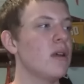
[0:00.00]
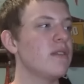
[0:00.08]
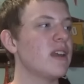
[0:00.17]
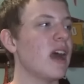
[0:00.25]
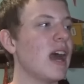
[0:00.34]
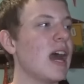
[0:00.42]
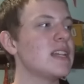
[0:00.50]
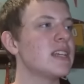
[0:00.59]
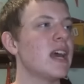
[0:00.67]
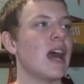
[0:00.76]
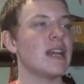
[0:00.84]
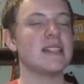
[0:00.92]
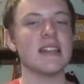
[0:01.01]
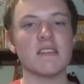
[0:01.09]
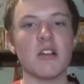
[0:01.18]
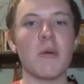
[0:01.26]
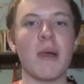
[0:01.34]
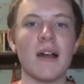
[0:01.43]
We've got Isaiah
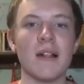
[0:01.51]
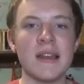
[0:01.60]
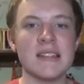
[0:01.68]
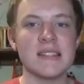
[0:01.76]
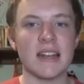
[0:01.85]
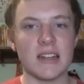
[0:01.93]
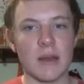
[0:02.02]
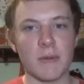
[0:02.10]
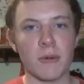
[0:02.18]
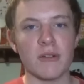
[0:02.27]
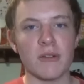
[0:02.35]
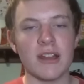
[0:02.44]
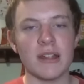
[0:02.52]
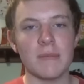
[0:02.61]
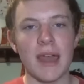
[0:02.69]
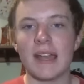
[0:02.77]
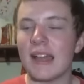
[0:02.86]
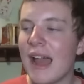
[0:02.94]
Crowell, he's not a number one running
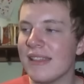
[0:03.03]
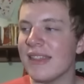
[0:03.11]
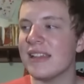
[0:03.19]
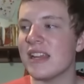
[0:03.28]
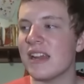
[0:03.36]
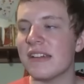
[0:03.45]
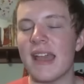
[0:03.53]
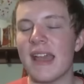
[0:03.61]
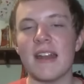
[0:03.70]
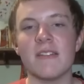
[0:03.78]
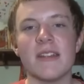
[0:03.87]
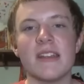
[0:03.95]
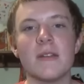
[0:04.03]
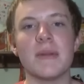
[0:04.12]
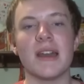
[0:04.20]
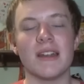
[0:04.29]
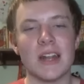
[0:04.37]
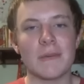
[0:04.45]
back. I think Derrick Henry could
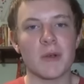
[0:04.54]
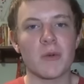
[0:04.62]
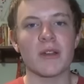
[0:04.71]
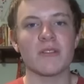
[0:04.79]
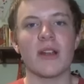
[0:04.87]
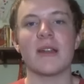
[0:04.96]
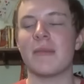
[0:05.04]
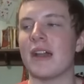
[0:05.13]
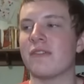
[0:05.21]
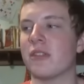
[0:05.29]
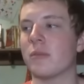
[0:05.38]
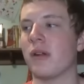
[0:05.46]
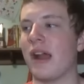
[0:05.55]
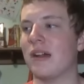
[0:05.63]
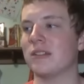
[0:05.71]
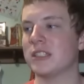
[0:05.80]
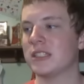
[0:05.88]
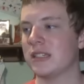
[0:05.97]
be a number one running back for the
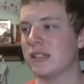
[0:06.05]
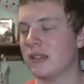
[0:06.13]
Browns.